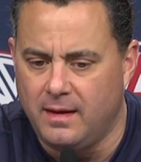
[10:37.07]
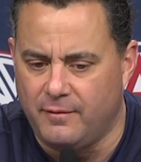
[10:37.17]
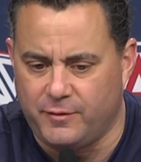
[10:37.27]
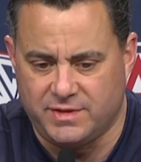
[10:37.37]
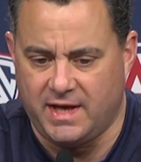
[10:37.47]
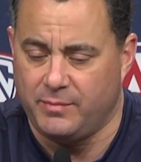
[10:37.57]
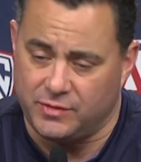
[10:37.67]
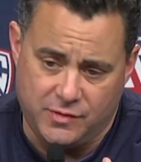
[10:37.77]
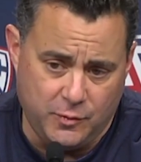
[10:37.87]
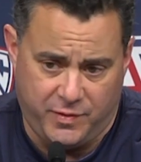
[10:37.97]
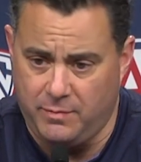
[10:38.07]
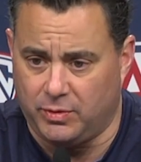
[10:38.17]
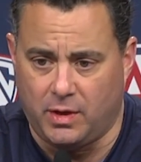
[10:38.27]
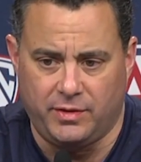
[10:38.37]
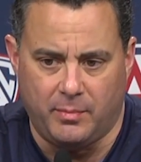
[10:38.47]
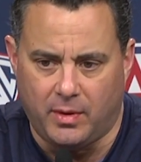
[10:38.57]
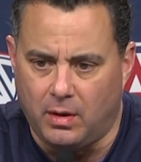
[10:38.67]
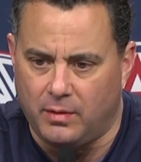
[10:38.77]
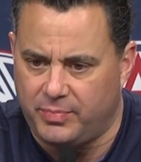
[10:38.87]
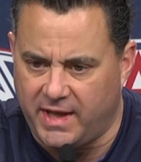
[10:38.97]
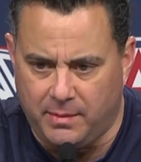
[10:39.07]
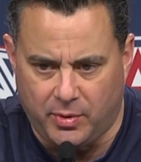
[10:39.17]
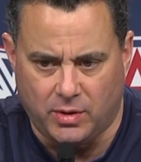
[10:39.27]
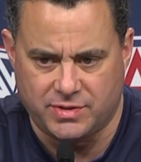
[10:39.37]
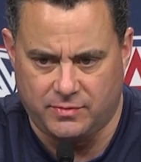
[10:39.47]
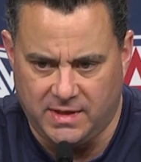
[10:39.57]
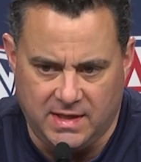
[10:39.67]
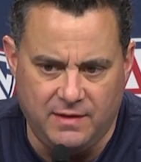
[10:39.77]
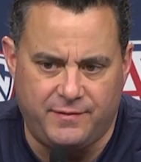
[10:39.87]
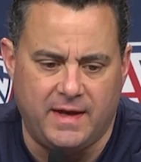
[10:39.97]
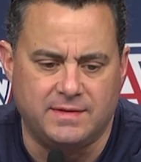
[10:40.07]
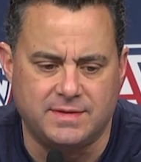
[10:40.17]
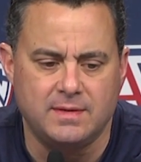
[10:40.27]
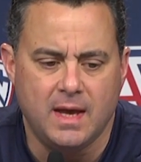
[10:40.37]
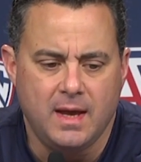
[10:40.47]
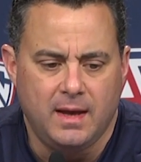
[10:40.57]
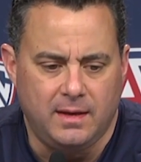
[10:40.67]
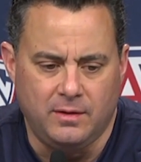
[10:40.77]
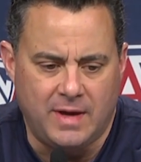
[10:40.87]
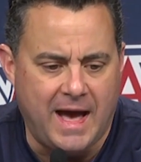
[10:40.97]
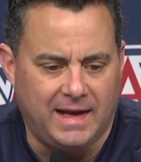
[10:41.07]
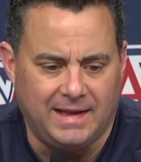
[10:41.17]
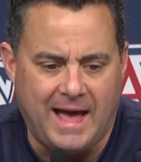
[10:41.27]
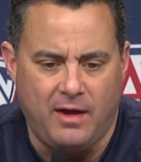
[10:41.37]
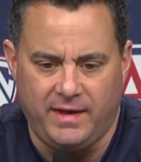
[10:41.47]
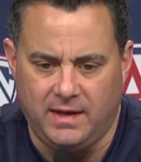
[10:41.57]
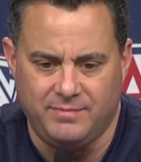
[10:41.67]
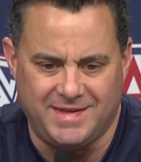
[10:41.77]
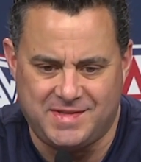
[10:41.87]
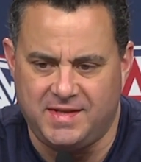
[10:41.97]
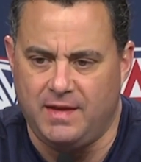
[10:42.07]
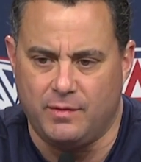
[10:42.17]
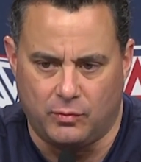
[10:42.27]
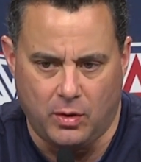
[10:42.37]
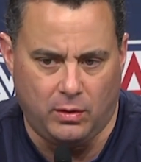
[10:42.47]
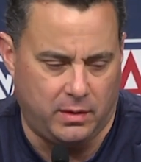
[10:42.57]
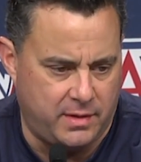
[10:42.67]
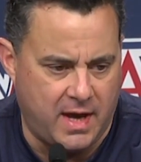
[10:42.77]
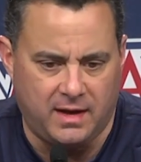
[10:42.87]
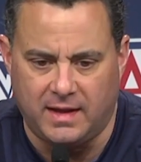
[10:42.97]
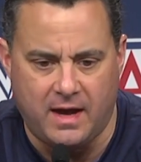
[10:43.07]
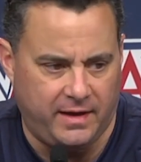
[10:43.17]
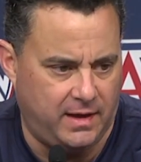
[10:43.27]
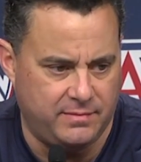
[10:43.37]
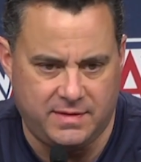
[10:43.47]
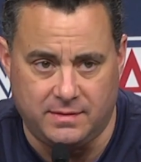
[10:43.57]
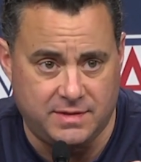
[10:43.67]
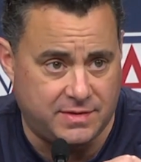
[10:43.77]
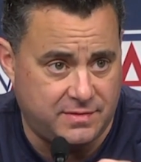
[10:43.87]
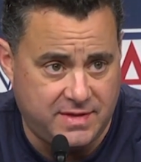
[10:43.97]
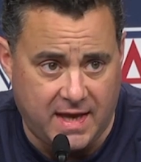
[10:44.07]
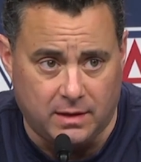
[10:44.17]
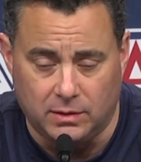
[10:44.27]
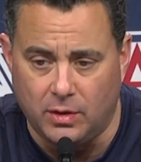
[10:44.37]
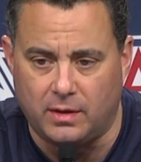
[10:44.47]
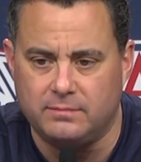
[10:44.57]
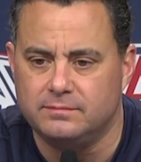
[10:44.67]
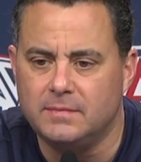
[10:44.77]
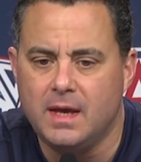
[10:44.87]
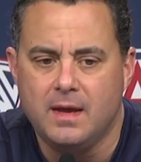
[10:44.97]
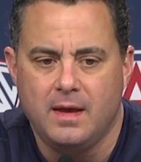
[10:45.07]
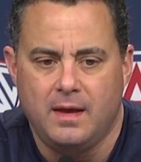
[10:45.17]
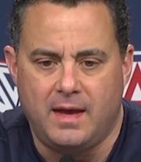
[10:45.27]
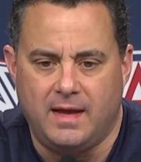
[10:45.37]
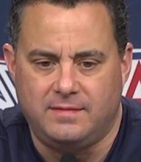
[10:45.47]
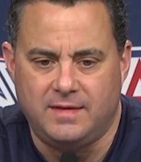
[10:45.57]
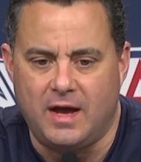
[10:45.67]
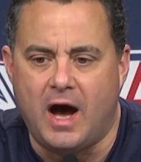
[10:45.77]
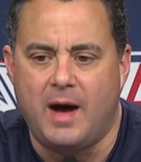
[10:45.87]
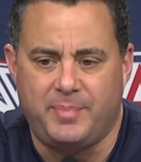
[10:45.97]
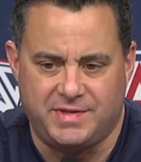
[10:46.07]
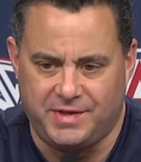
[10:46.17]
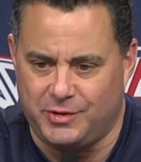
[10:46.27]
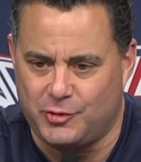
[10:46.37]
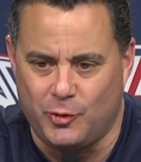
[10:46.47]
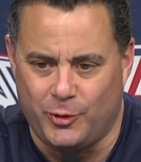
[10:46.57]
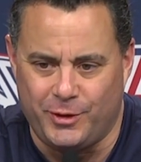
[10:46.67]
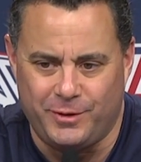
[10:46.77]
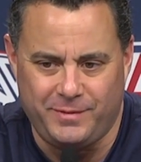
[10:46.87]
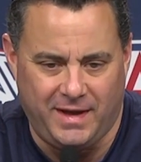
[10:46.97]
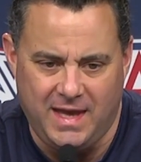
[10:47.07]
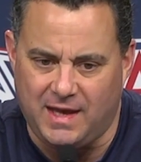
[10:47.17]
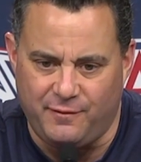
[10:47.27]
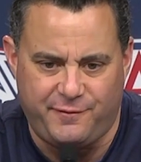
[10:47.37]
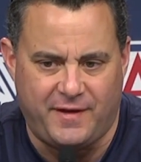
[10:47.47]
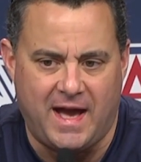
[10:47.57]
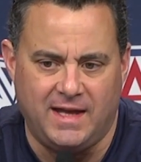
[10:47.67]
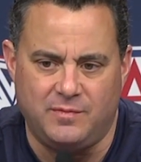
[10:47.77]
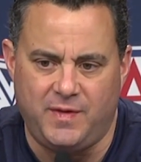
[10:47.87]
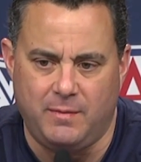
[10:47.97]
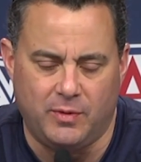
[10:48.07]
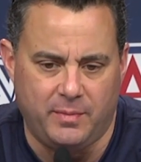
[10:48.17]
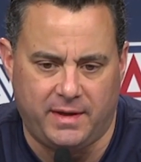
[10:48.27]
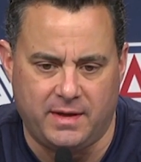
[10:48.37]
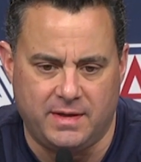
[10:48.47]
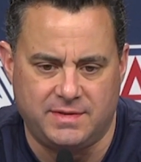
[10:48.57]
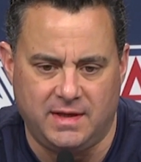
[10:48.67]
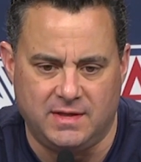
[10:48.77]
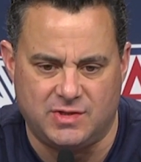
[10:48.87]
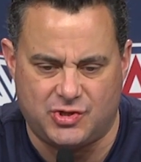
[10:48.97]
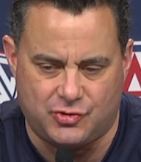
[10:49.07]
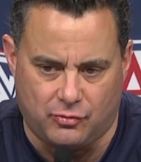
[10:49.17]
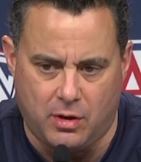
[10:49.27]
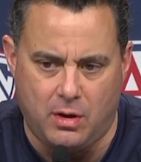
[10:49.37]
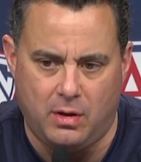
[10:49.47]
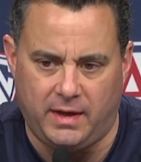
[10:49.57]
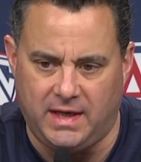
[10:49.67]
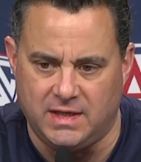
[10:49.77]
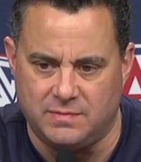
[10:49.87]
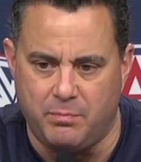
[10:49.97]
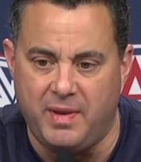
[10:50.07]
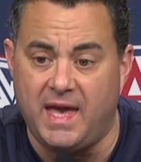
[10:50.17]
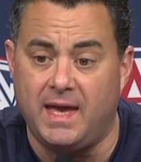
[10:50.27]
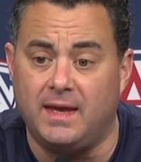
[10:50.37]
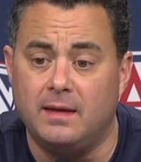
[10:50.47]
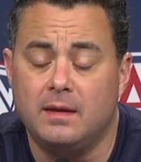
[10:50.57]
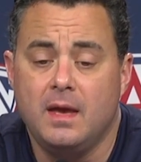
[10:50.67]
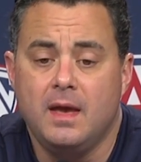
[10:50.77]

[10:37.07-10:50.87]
uh, for example, two people on the ball playing ball screen defense, you know, not allowing him to see the roller, not allowing him to just take a look at the opposite corner, and he can find people because he's strong, he's big,